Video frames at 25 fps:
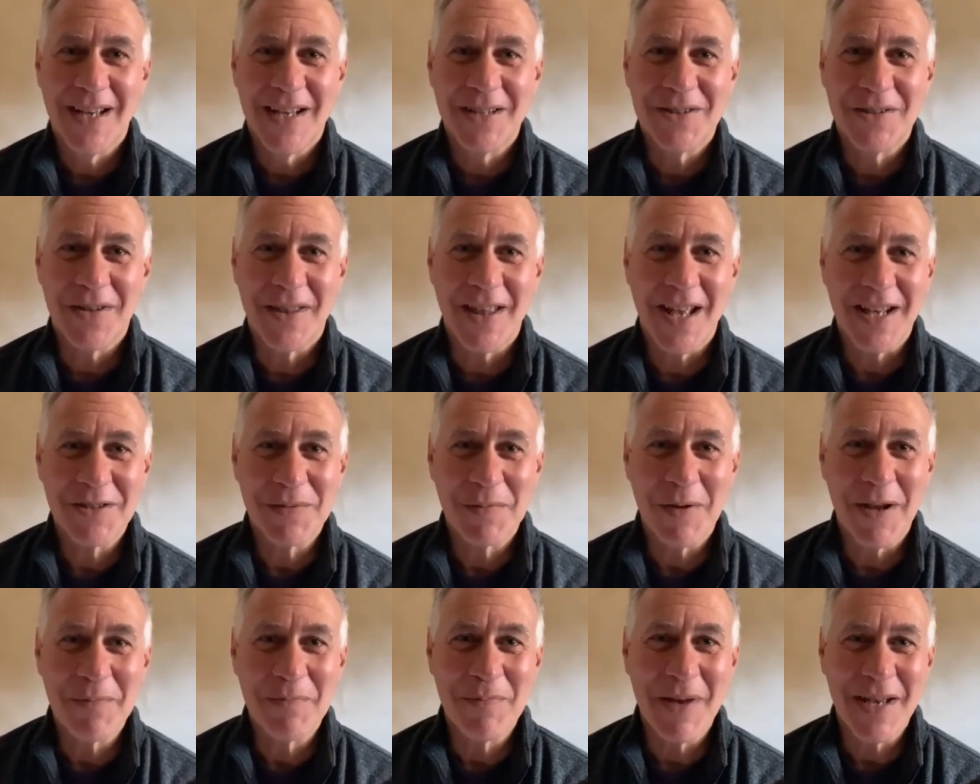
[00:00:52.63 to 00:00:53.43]
So that's
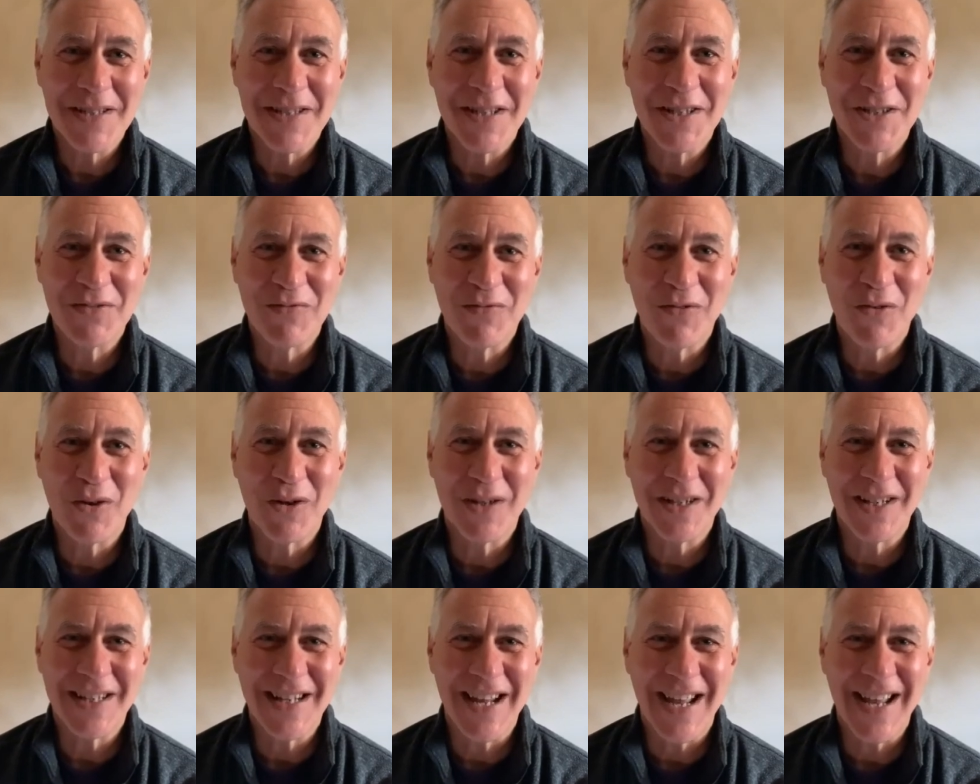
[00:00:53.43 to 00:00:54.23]
my message for
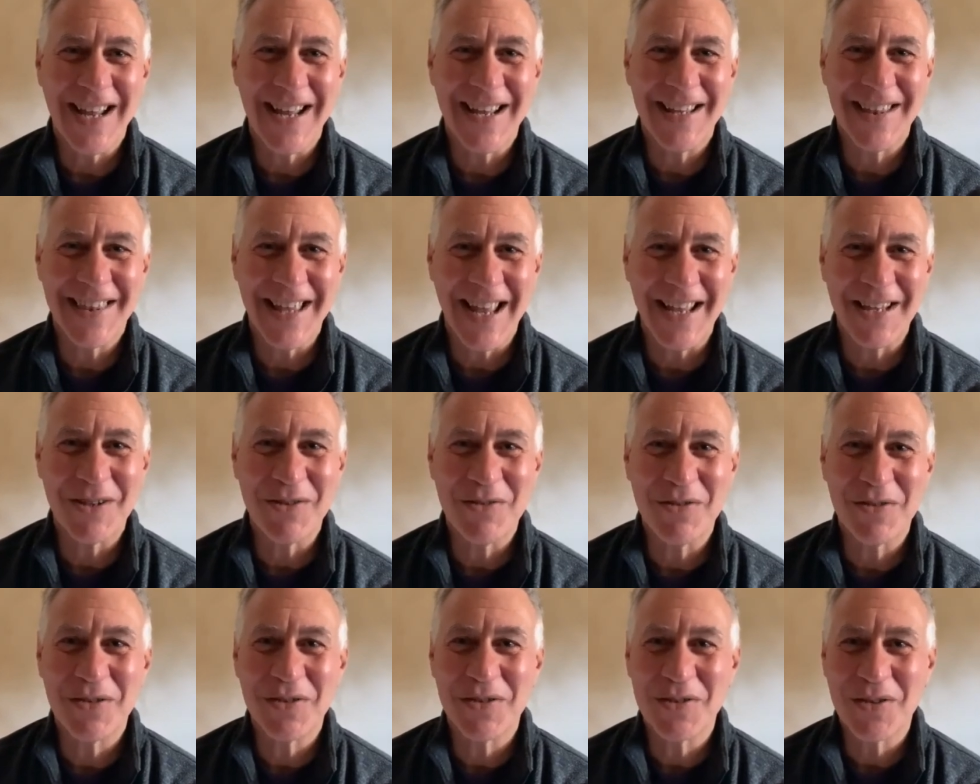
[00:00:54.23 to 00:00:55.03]
today. Thank you
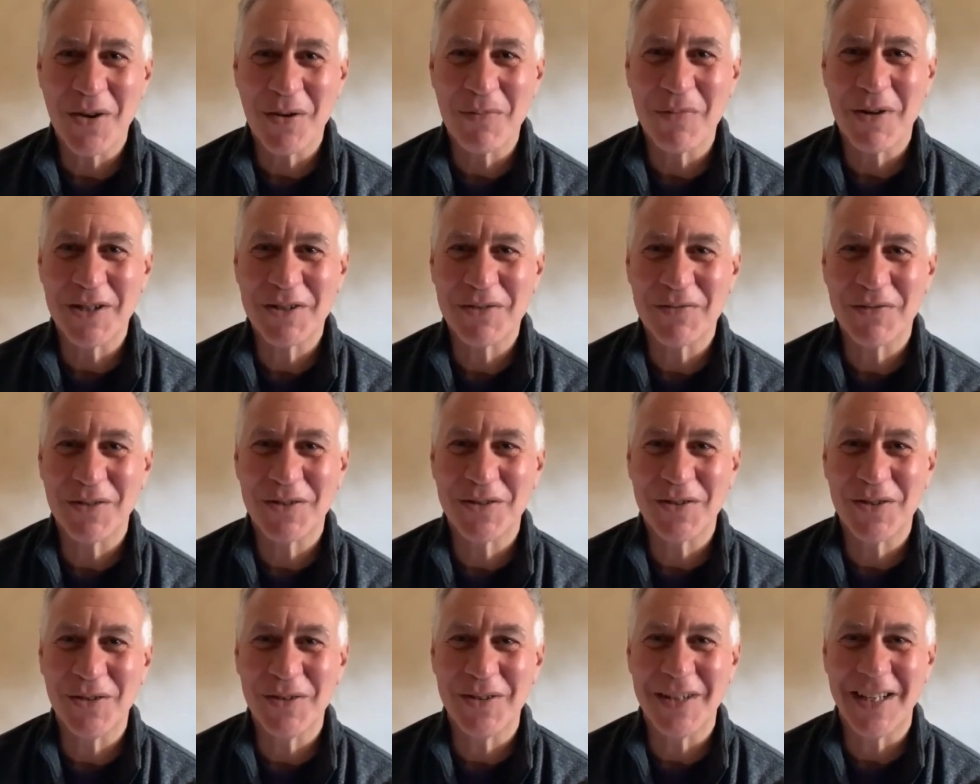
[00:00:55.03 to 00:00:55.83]
so much for
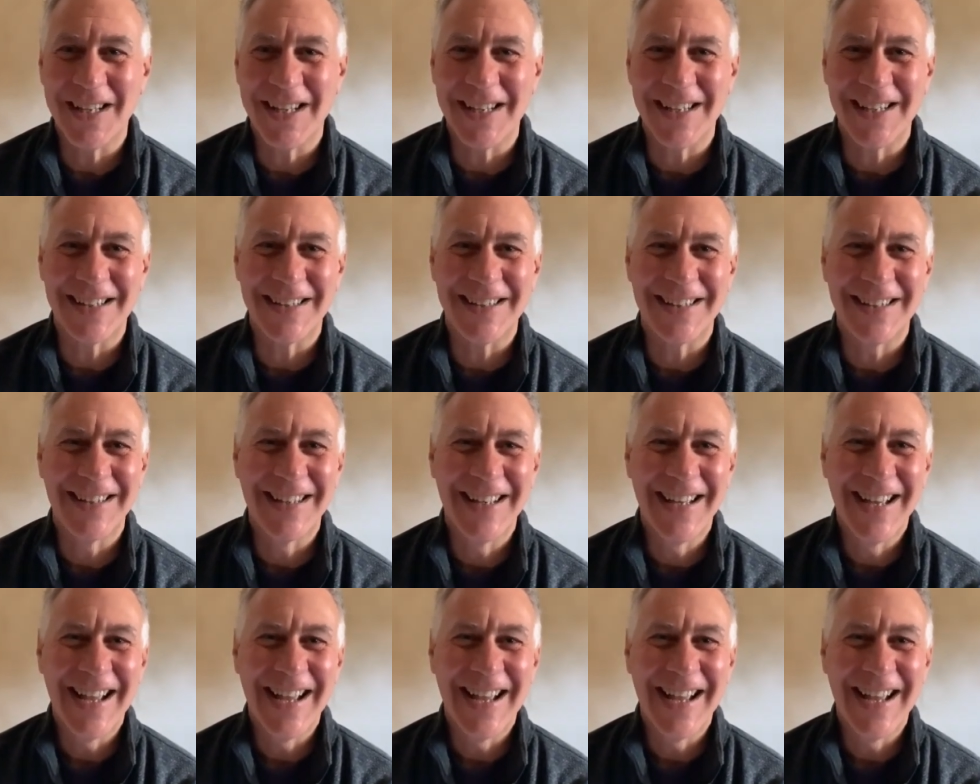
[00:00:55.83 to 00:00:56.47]
tuning in.